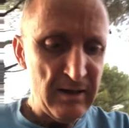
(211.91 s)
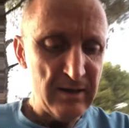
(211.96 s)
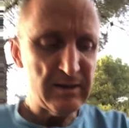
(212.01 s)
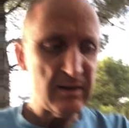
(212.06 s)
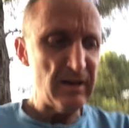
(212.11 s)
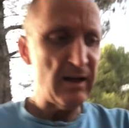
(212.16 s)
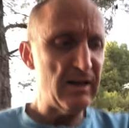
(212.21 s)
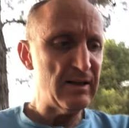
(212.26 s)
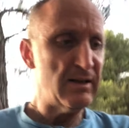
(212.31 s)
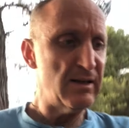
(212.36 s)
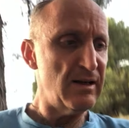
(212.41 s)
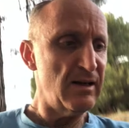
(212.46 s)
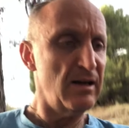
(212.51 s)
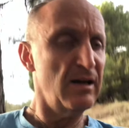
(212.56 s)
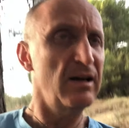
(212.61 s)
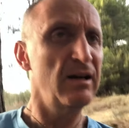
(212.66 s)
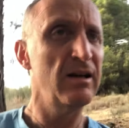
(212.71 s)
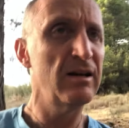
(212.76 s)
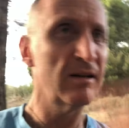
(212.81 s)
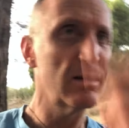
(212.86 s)
Started uh,
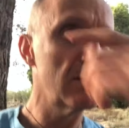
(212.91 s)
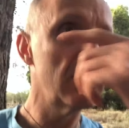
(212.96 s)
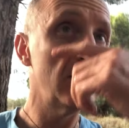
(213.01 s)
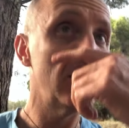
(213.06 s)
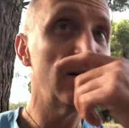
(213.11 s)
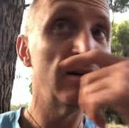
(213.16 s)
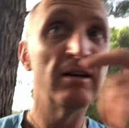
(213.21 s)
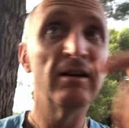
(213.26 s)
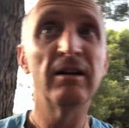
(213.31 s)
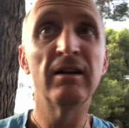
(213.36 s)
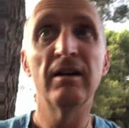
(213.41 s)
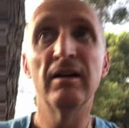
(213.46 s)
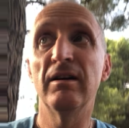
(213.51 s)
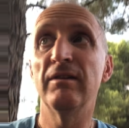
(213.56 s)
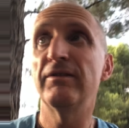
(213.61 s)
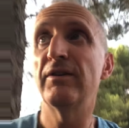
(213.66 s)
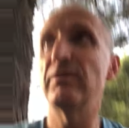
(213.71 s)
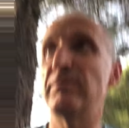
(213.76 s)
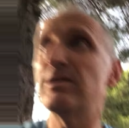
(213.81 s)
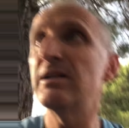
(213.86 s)

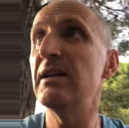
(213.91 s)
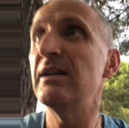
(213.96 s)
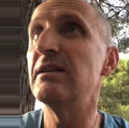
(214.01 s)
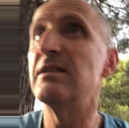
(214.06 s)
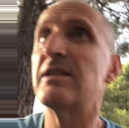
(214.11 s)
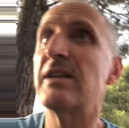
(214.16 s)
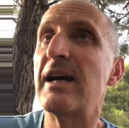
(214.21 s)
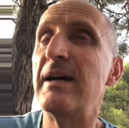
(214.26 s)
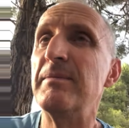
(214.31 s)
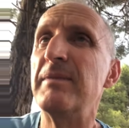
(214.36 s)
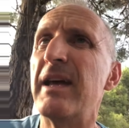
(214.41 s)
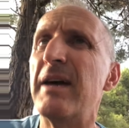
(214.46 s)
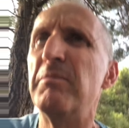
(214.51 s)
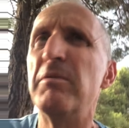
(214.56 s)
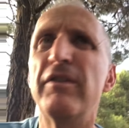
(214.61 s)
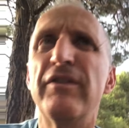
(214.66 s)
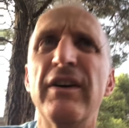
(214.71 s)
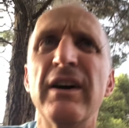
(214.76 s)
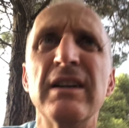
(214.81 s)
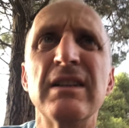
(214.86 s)
a few tears came down
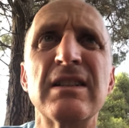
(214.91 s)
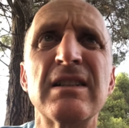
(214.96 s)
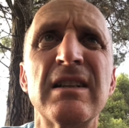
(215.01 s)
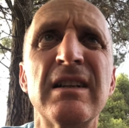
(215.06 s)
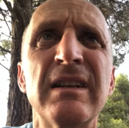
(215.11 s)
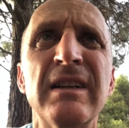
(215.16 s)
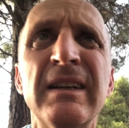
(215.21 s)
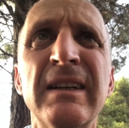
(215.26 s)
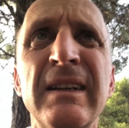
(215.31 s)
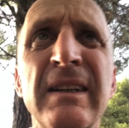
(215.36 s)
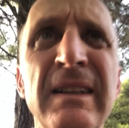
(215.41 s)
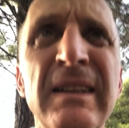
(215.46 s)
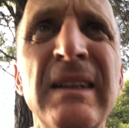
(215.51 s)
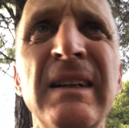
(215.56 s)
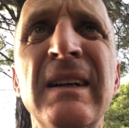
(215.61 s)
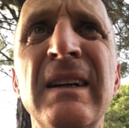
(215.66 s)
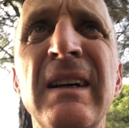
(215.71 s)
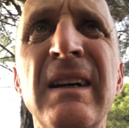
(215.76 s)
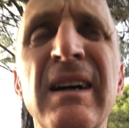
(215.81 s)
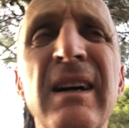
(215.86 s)
my face.
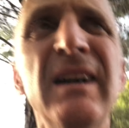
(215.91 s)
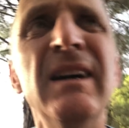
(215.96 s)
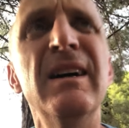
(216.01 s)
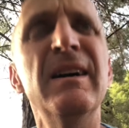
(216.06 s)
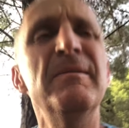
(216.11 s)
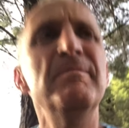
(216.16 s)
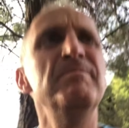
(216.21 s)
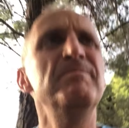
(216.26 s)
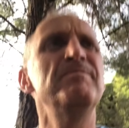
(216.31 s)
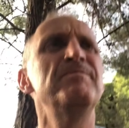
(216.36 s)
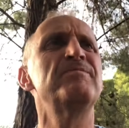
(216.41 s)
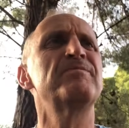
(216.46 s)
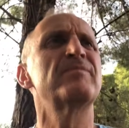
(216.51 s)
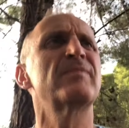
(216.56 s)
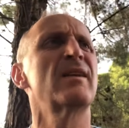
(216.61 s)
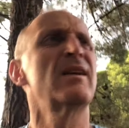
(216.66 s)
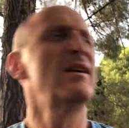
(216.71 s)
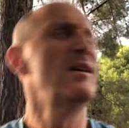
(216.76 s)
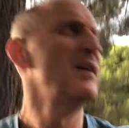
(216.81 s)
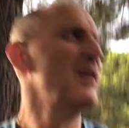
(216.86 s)
Um,
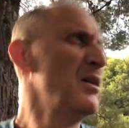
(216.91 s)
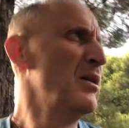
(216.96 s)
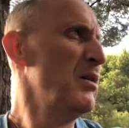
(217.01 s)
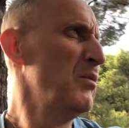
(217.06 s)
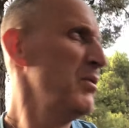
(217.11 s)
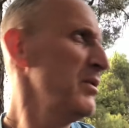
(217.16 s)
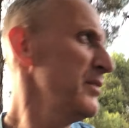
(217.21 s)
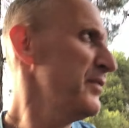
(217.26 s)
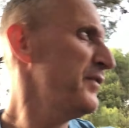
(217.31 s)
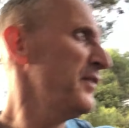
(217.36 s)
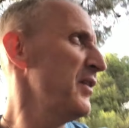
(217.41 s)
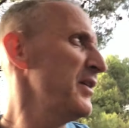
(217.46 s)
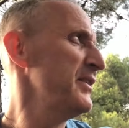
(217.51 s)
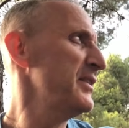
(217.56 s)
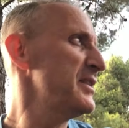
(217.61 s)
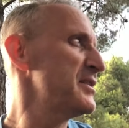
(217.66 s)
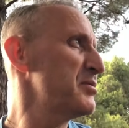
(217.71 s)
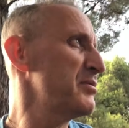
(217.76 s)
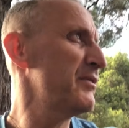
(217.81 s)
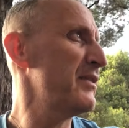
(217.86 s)
what you
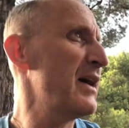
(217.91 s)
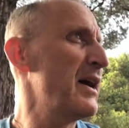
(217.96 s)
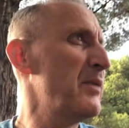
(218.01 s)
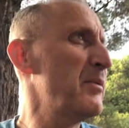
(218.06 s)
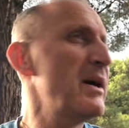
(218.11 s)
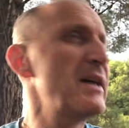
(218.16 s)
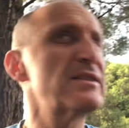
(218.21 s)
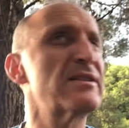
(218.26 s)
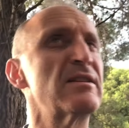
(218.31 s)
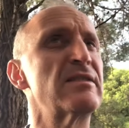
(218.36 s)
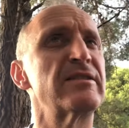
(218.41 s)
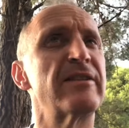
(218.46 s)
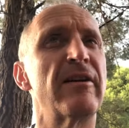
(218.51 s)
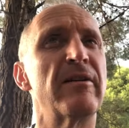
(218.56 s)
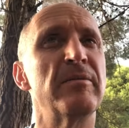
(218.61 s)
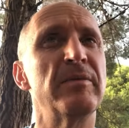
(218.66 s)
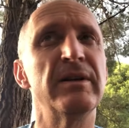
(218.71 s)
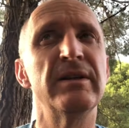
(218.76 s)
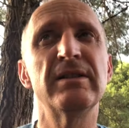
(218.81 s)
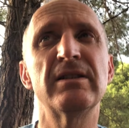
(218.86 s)
find is with ayahuasca
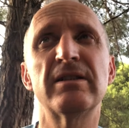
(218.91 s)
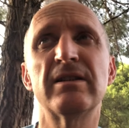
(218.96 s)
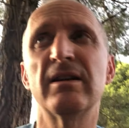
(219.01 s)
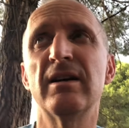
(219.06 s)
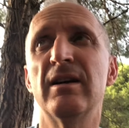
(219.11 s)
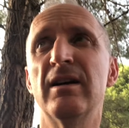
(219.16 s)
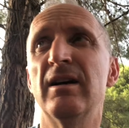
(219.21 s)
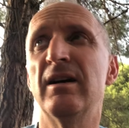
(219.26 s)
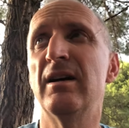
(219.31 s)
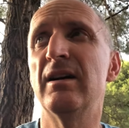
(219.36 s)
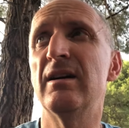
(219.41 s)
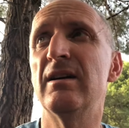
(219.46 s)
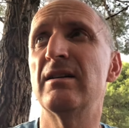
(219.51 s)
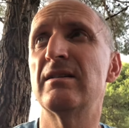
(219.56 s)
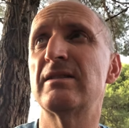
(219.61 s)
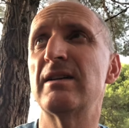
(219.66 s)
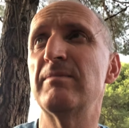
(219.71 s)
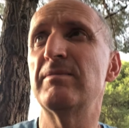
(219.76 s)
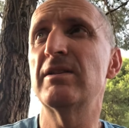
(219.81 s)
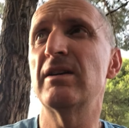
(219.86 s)
ceremonies,
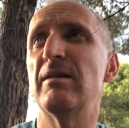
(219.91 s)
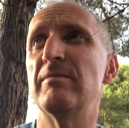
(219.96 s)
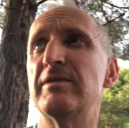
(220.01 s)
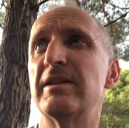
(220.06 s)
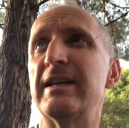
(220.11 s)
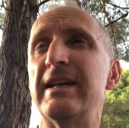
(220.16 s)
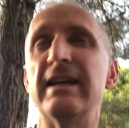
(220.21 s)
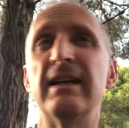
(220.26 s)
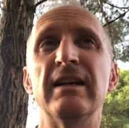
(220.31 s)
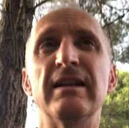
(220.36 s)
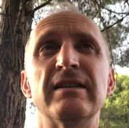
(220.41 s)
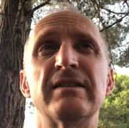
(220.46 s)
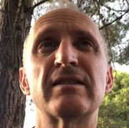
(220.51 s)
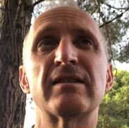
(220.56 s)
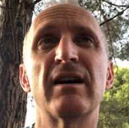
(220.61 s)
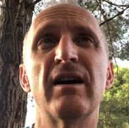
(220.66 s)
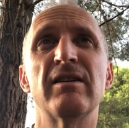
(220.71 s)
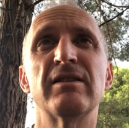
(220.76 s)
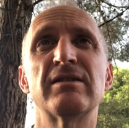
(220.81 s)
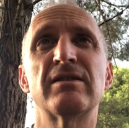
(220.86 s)
sometimes the healing
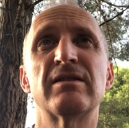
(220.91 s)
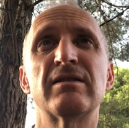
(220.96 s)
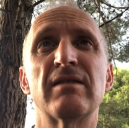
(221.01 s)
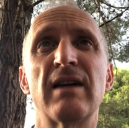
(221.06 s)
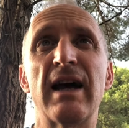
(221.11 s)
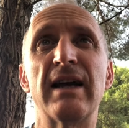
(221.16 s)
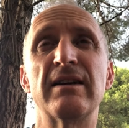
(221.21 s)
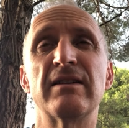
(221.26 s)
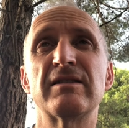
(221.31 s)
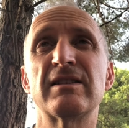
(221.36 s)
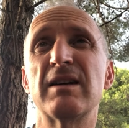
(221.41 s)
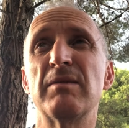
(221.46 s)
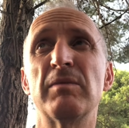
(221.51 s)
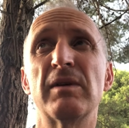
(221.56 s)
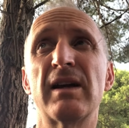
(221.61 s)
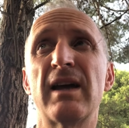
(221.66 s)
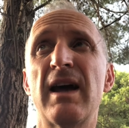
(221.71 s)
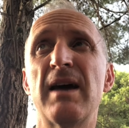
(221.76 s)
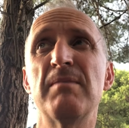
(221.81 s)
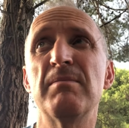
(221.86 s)
starts, and the same
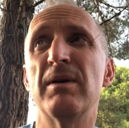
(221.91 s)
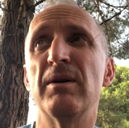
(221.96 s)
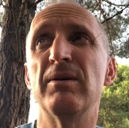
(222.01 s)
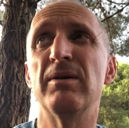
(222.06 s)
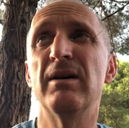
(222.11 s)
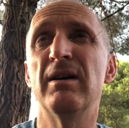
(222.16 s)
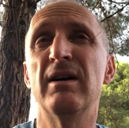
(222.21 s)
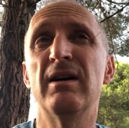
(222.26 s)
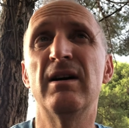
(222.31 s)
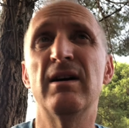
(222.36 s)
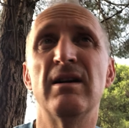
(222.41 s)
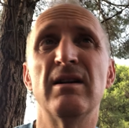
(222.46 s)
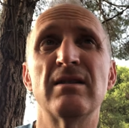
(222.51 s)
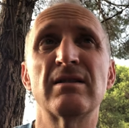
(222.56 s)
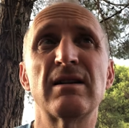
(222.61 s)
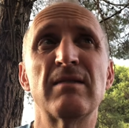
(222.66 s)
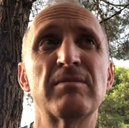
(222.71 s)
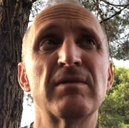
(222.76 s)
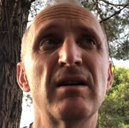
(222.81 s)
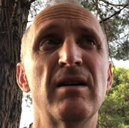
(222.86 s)
with Kambo,
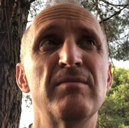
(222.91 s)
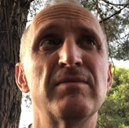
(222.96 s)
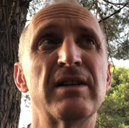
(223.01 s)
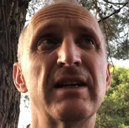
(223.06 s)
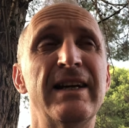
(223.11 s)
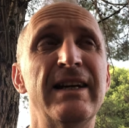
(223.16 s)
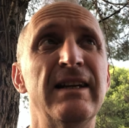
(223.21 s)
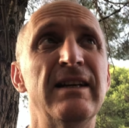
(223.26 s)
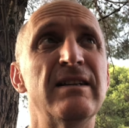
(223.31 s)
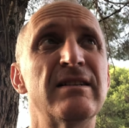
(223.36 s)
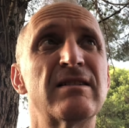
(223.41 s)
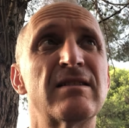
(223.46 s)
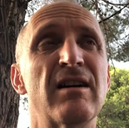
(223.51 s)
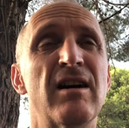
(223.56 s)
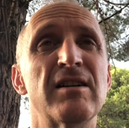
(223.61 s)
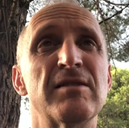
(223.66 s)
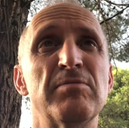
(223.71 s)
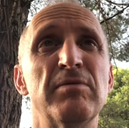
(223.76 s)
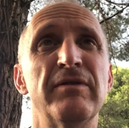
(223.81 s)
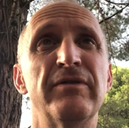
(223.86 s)
sometimes the healing
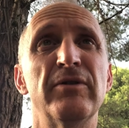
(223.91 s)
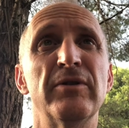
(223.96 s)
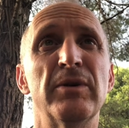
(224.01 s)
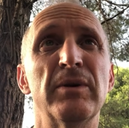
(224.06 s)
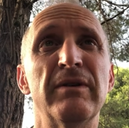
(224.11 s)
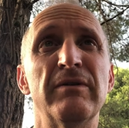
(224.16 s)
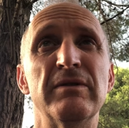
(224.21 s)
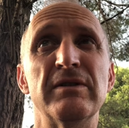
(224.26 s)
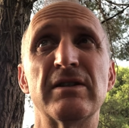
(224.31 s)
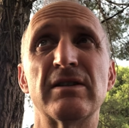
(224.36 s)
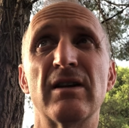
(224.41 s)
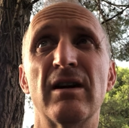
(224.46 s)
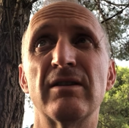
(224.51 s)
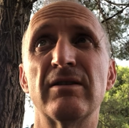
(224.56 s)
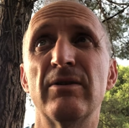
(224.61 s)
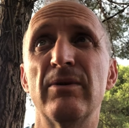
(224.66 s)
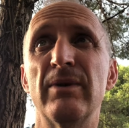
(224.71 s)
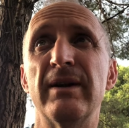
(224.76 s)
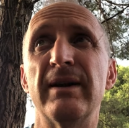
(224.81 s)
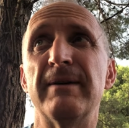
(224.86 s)
starts before you even
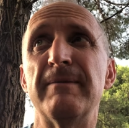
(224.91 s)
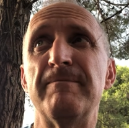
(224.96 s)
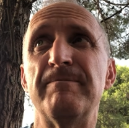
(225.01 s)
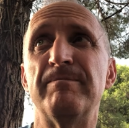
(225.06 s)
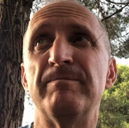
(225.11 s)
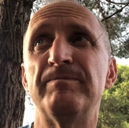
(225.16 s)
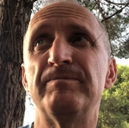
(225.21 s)
start doing it.